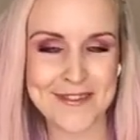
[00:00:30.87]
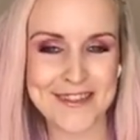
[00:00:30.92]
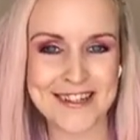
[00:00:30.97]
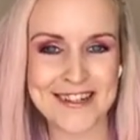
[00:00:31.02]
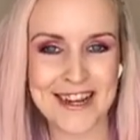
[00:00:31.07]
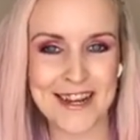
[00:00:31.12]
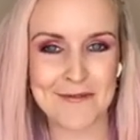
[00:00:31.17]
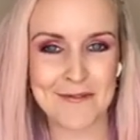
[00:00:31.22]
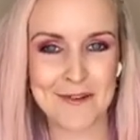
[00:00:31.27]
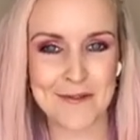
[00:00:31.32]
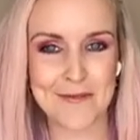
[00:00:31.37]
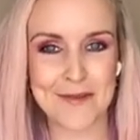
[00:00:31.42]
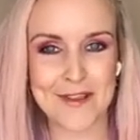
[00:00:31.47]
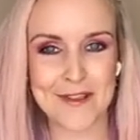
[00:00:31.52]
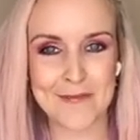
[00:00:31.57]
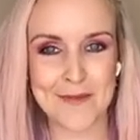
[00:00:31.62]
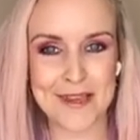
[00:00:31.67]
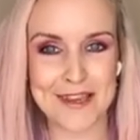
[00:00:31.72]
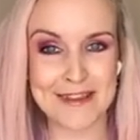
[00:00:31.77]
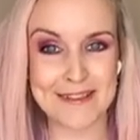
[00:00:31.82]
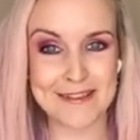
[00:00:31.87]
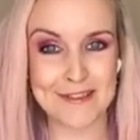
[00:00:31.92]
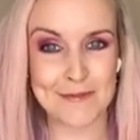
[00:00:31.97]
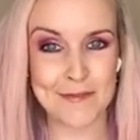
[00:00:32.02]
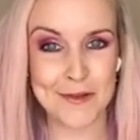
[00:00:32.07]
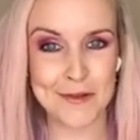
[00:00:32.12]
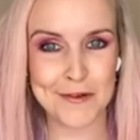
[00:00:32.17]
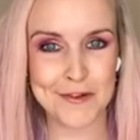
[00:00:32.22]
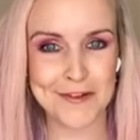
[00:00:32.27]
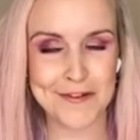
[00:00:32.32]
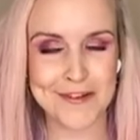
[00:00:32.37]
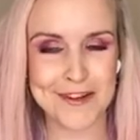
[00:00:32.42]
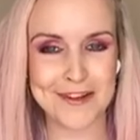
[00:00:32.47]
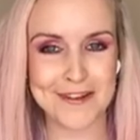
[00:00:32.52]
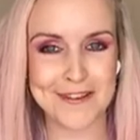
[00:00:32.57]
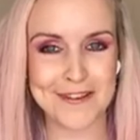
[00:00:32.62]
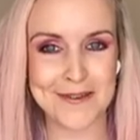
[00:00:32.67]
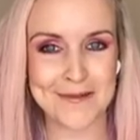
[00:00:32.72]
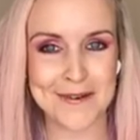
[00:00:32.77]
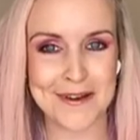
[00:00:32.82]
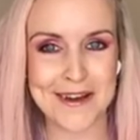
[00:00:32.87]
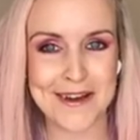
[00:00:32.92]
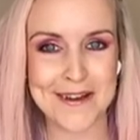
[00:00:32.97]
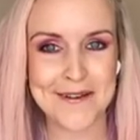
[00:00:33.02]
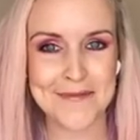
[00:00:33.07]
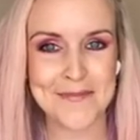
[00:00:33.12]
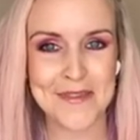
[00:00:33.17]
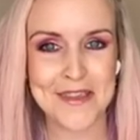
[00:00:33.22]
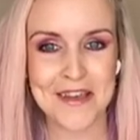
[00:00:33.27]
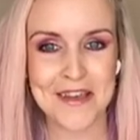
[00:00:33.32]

Today we'll be speaking to Bou Cou Dancewear